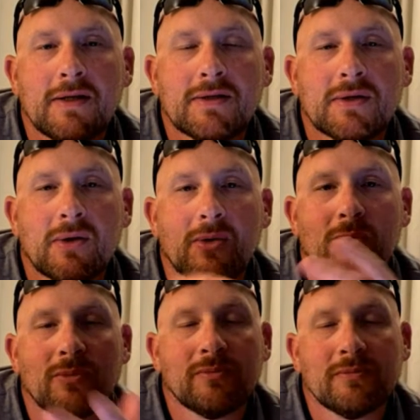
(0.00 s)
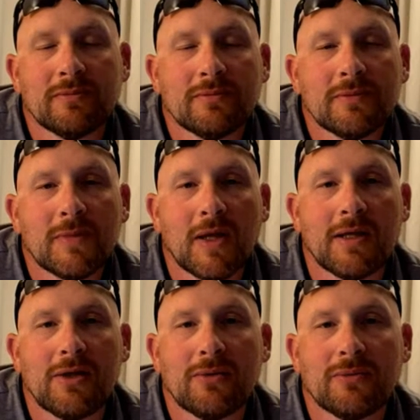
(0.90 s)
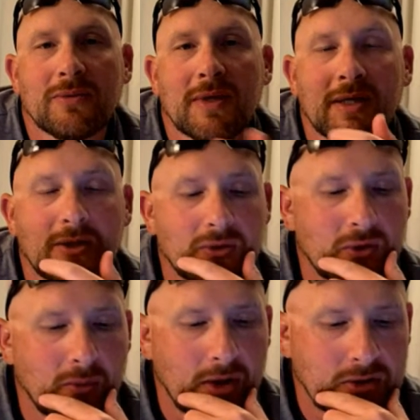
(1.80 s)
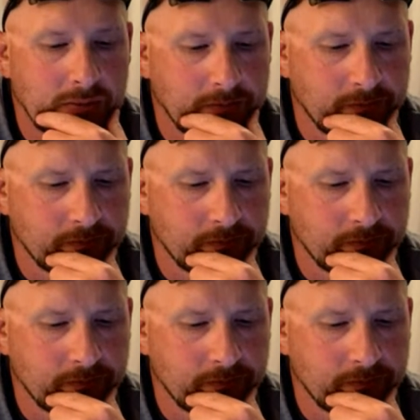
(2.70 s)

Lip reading: So thank you. Thank you so much.